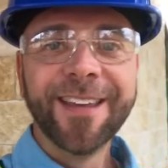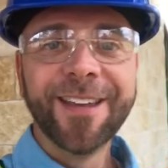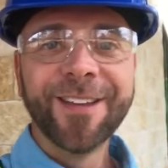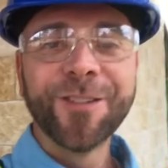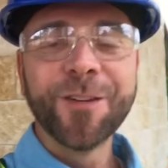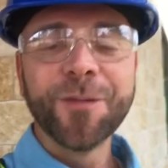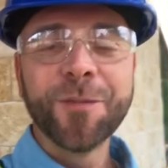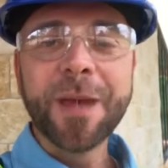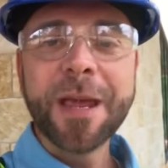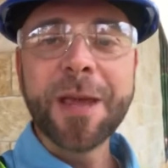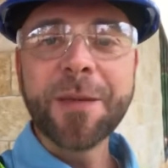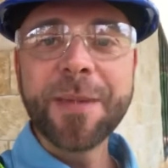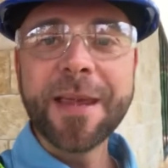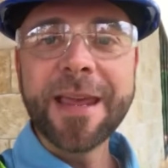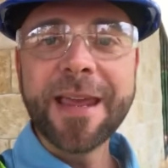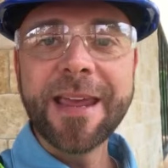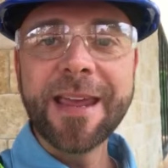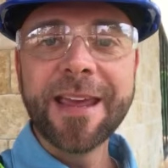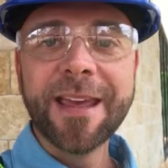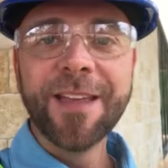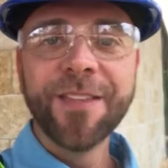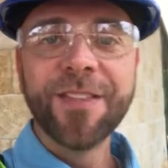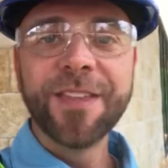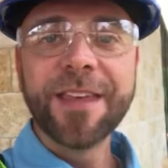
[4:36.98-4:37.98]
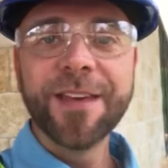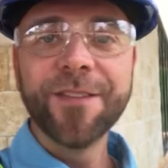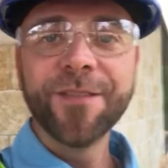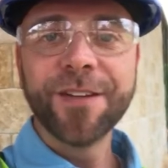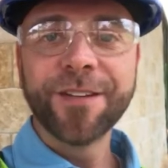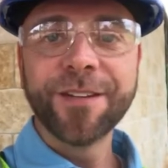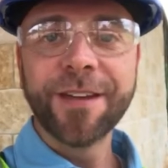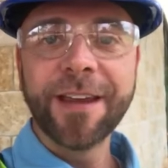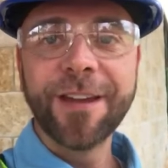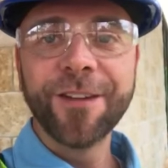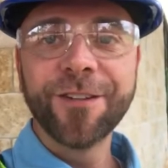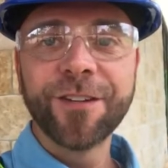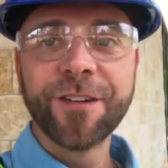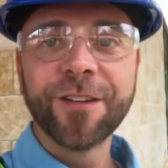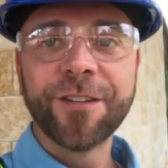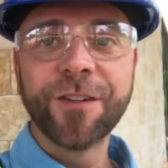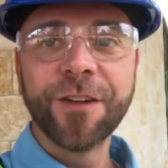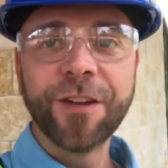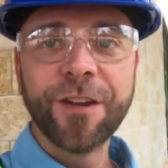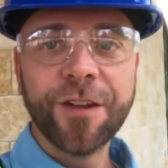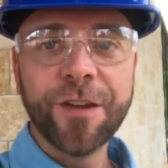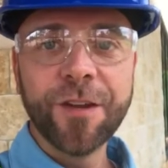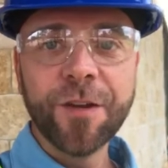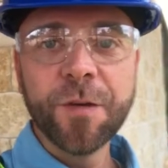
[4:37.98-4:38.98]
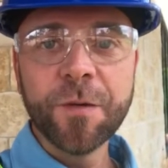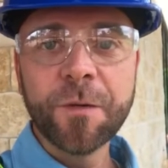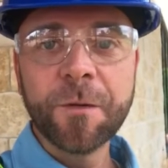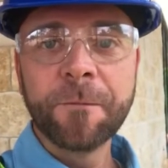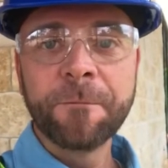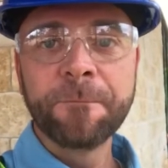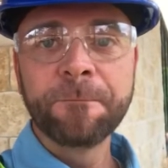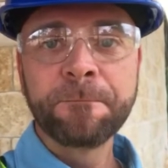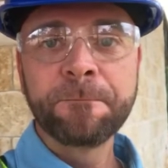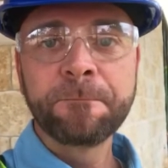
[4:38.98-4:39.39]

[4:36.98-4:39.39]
So maybe the invitation to you,